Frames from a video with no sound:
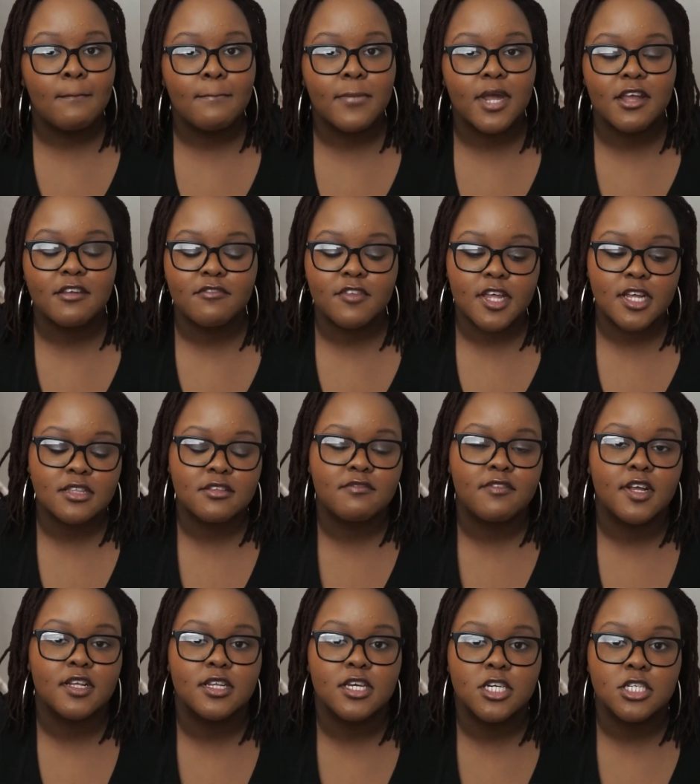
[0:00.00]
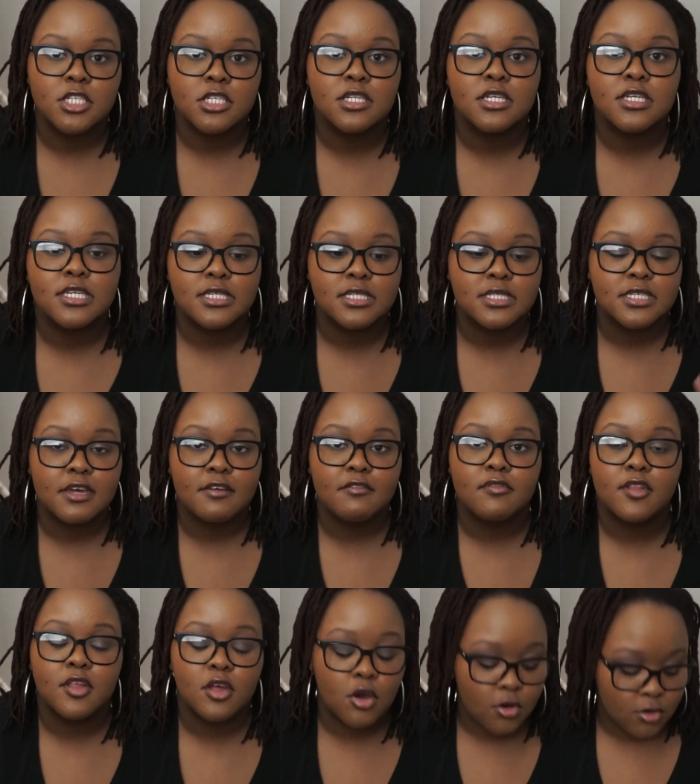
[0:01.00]
But I feel like the foundation is
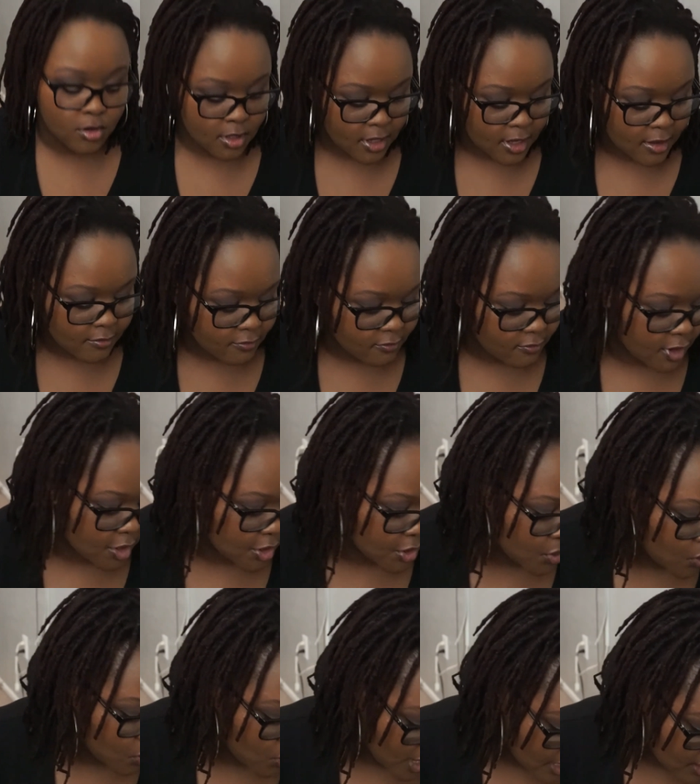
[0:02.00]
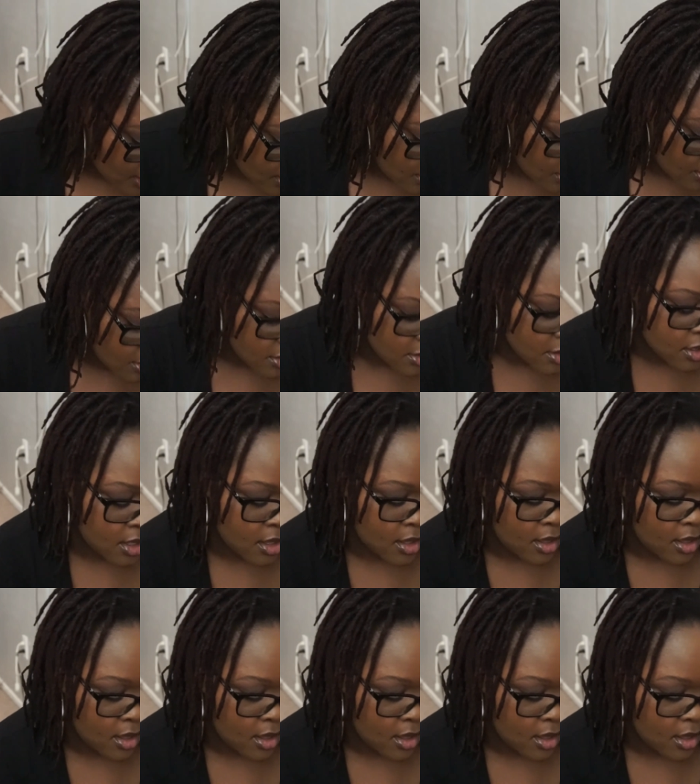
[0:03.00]
definitely holding up very well.